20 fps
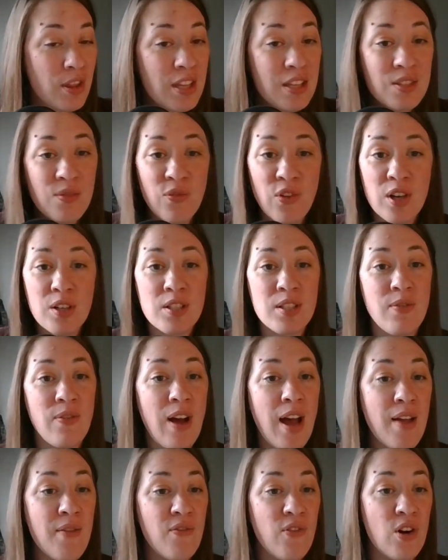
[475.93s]
These first
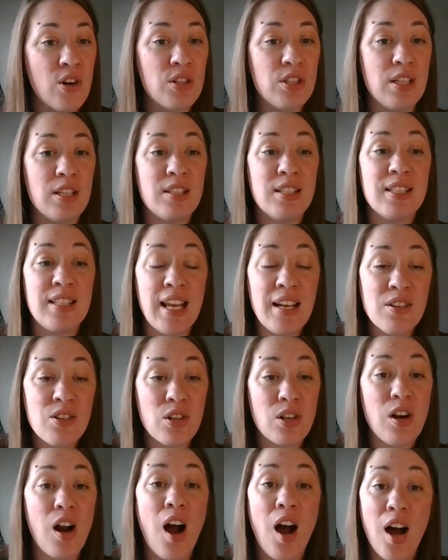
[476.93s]
5 verses
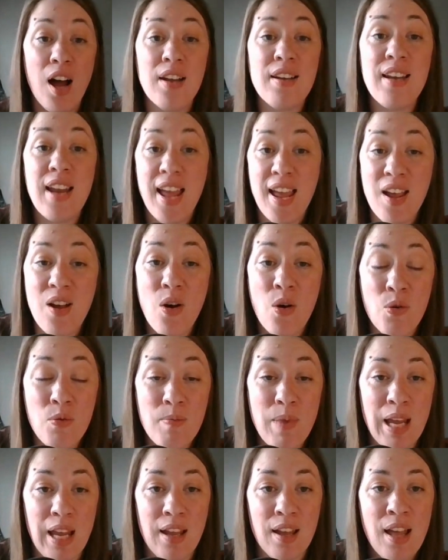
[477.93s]
center on
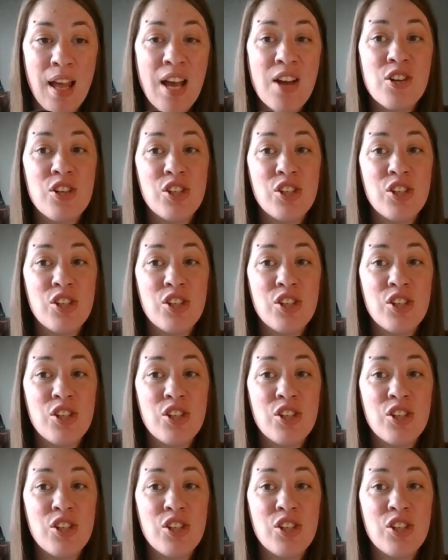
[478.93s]
Naomi.